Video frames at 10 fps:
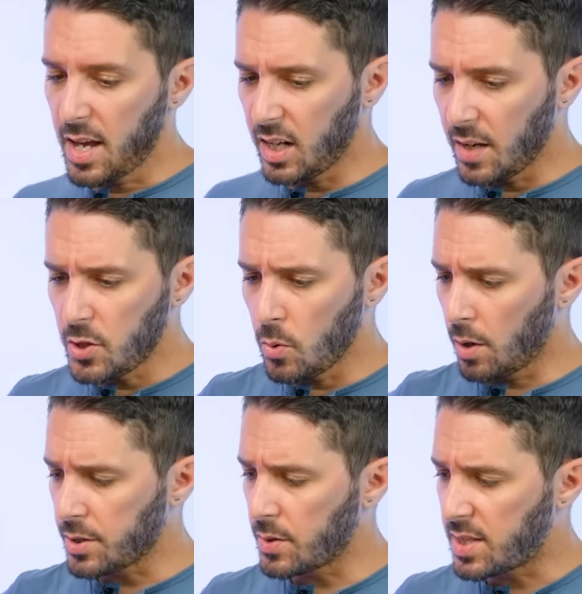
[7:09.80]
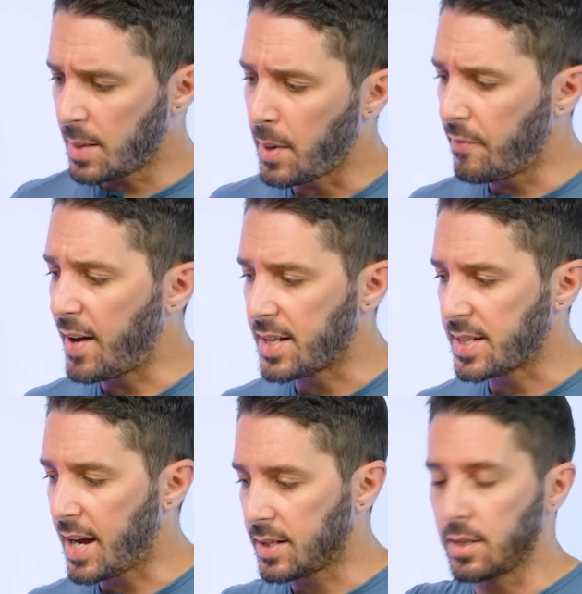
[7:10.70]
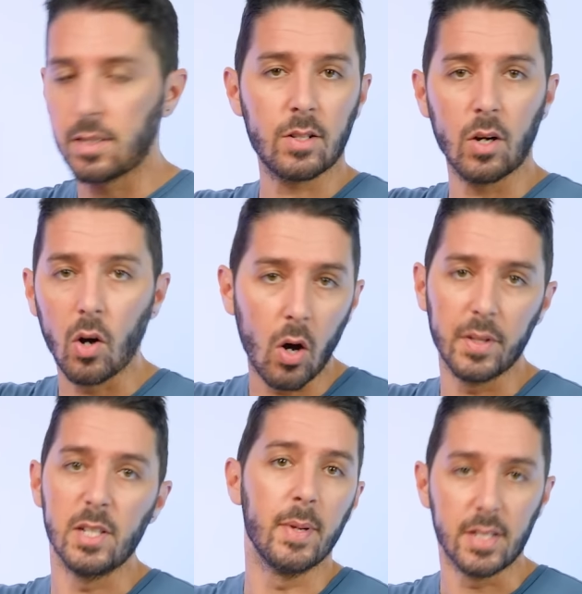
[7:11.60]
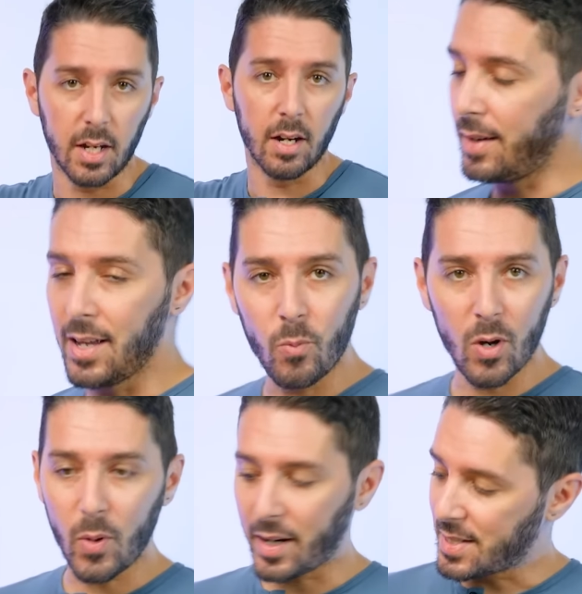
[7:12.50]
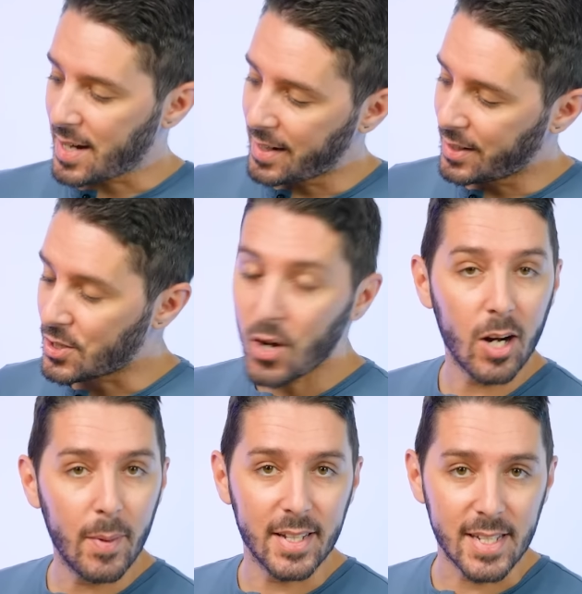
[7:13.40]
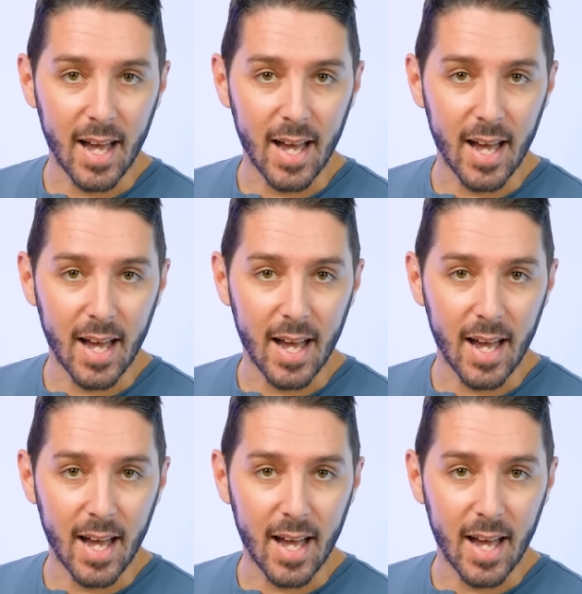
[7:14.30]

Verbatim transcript: And it gives you also semi-fast access to all these bits of gear. And one quick aside, let's talk about this